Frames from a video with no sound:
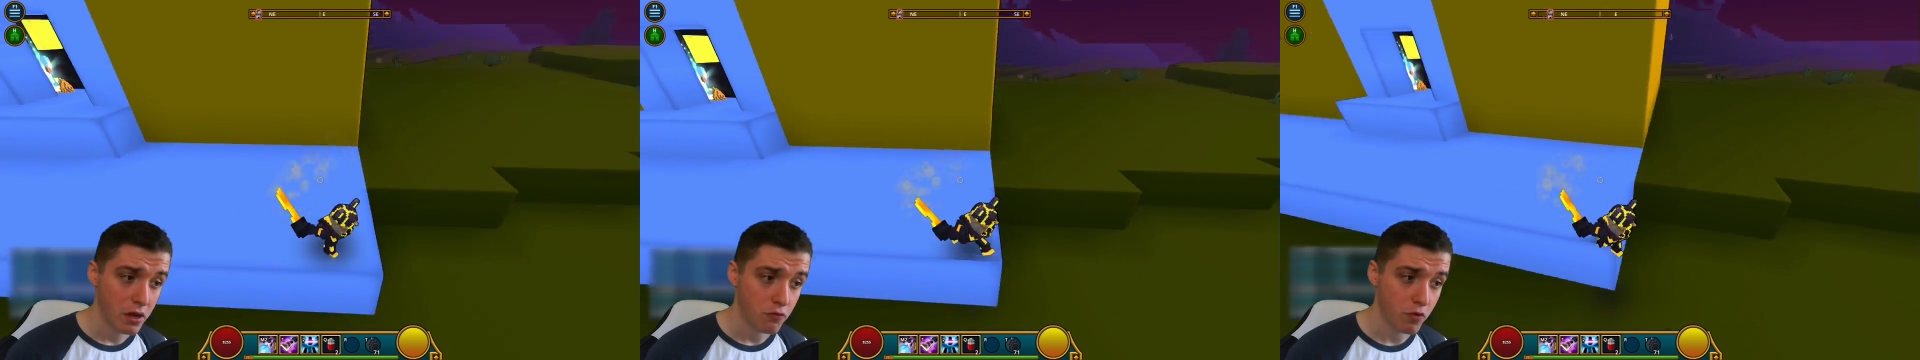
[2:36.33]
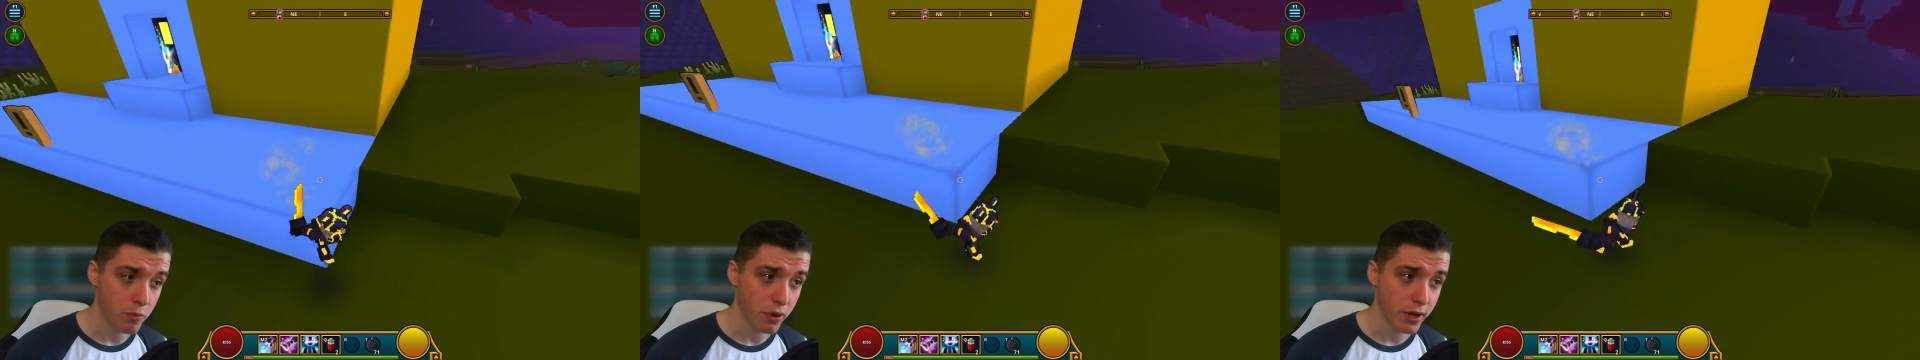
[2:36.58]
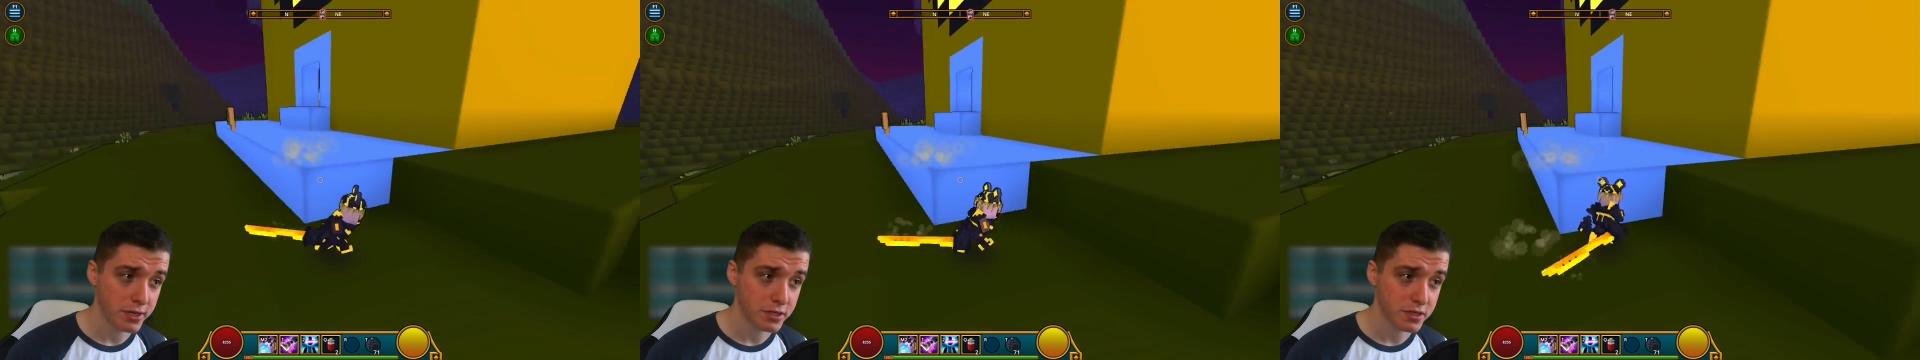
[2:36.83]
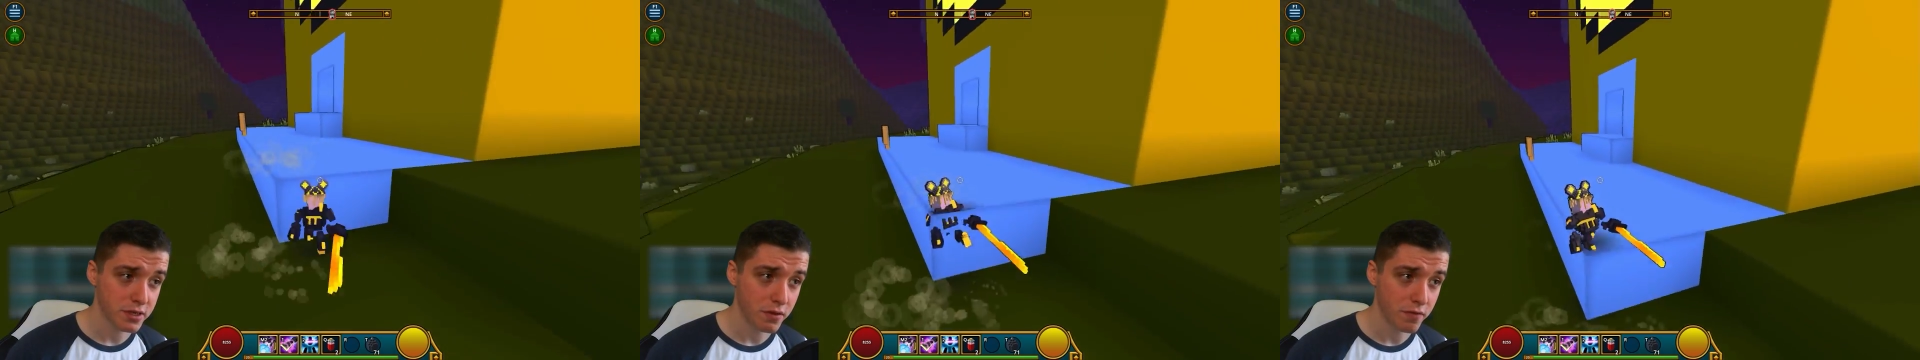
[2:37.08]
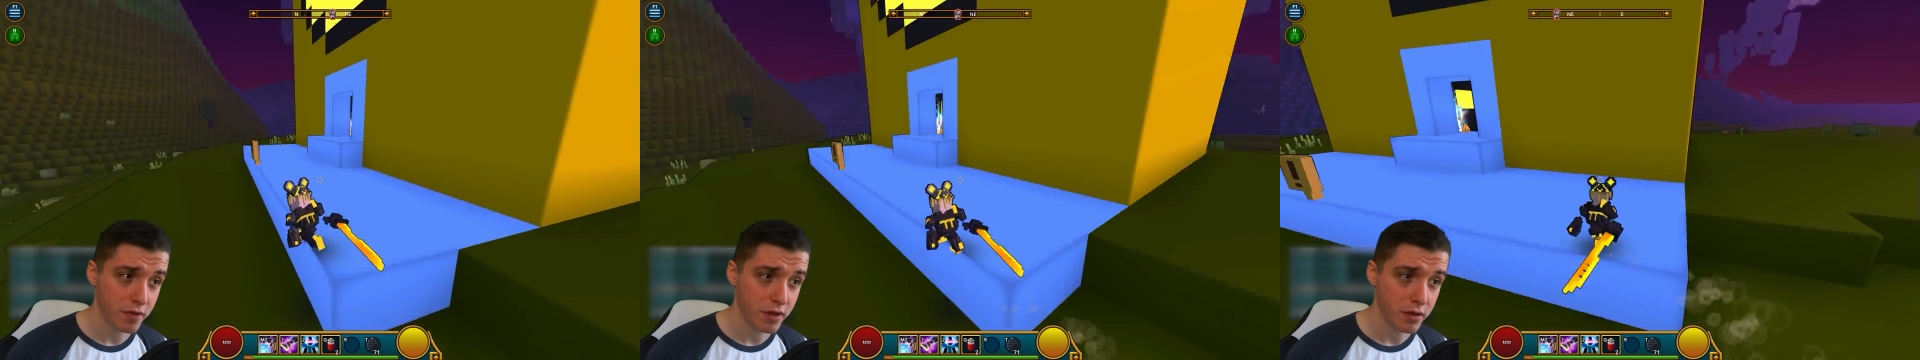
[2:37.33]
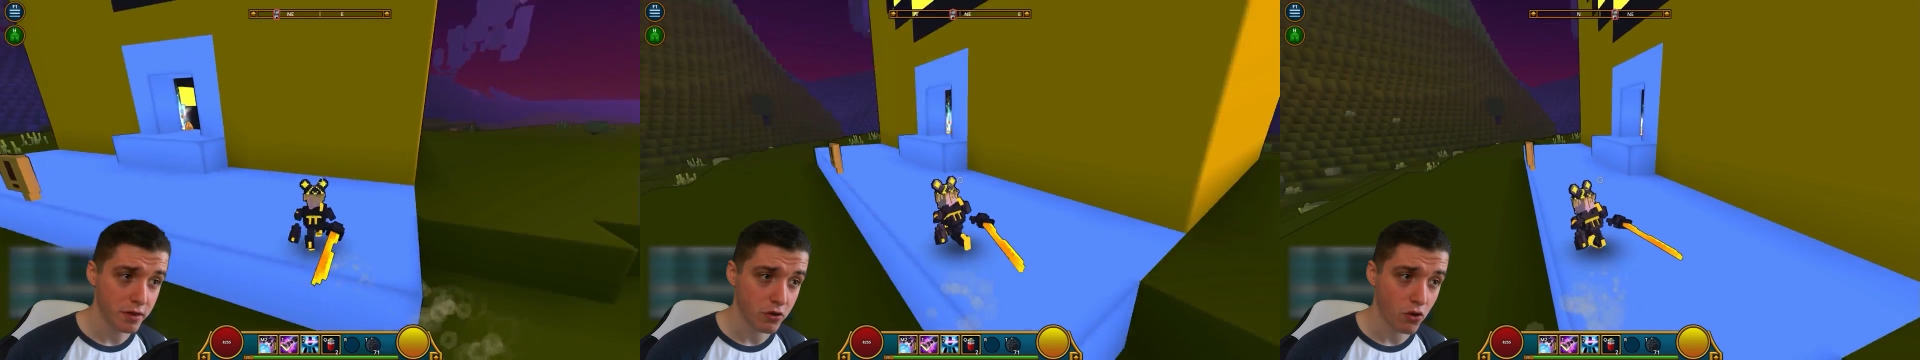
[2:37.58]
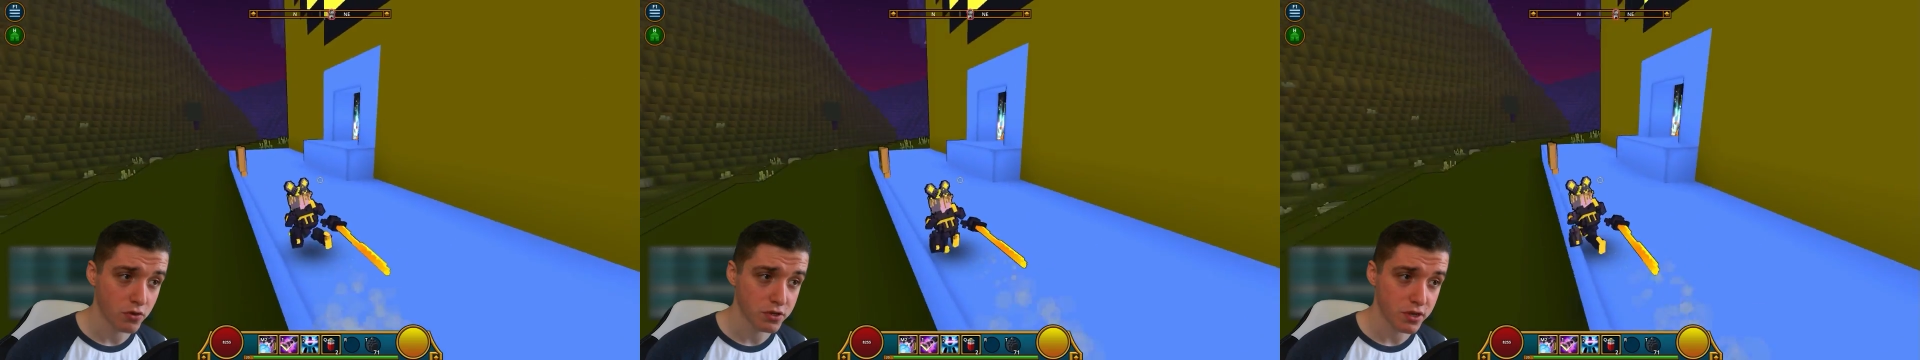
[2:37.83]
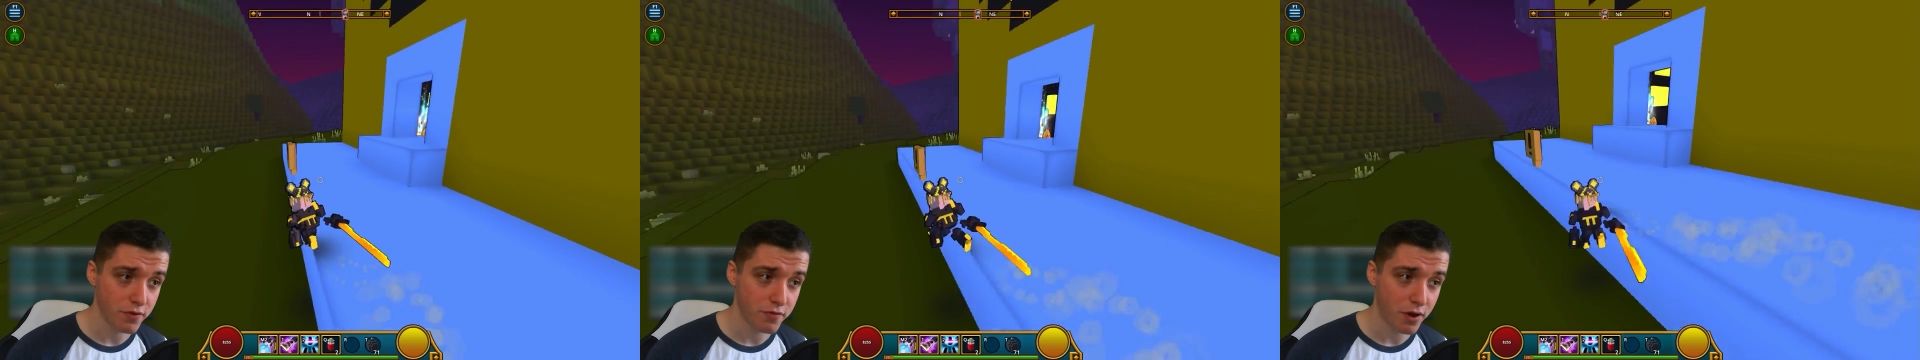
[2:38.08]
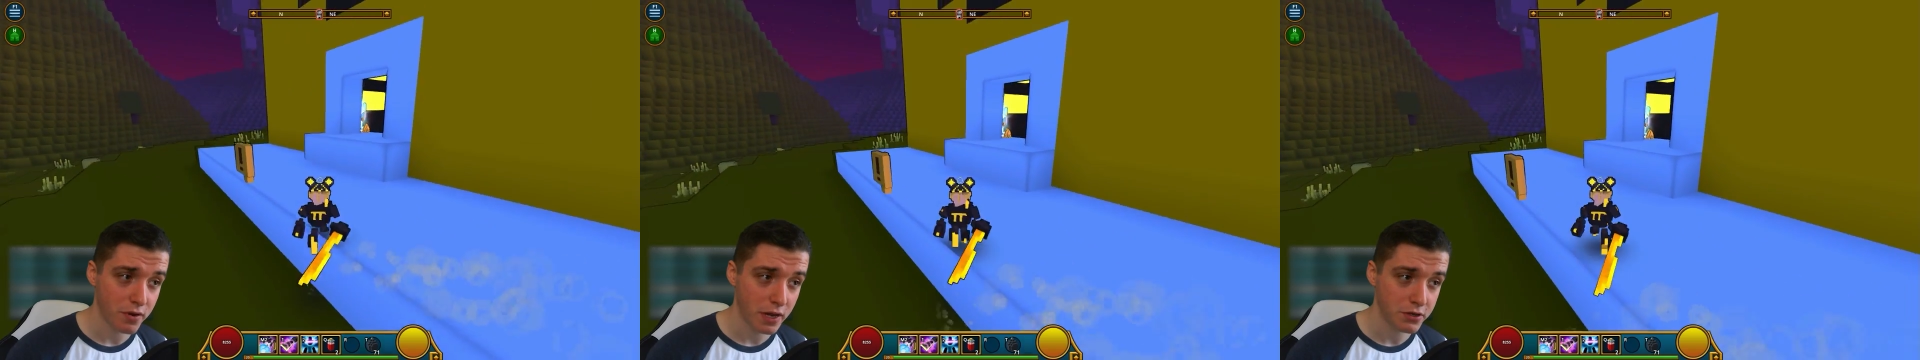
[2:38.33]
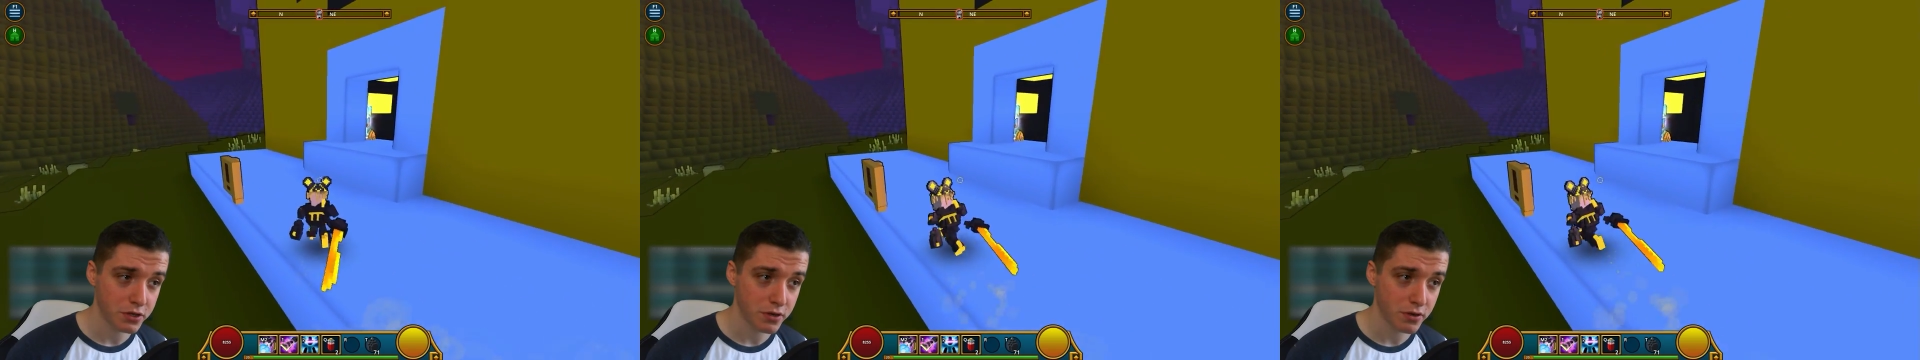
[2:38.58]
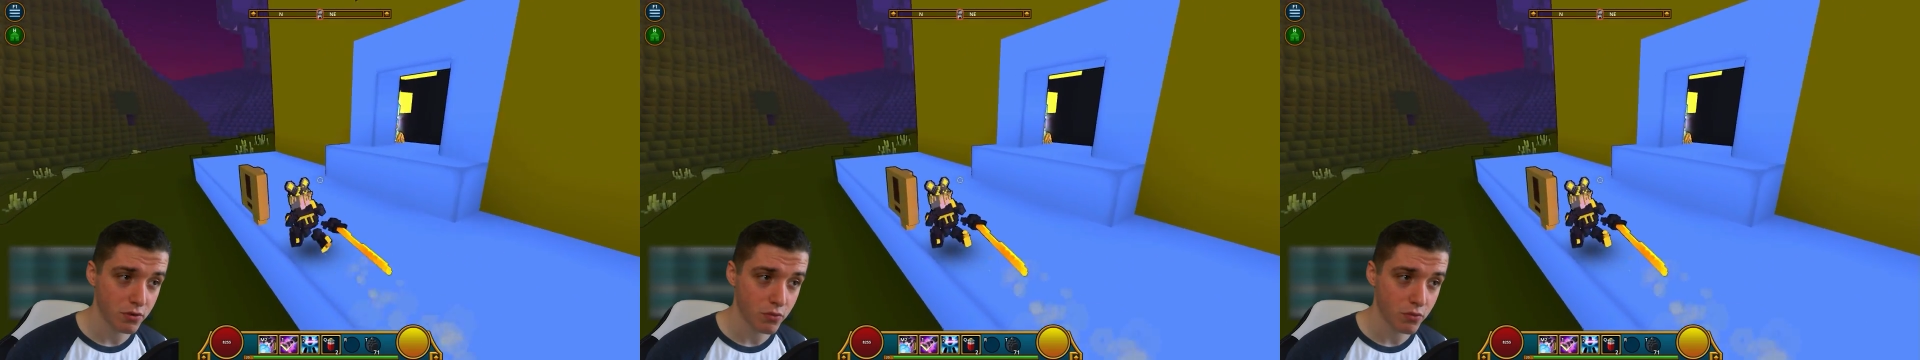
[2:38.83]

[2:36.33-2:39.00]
replace the Cornerstone foundation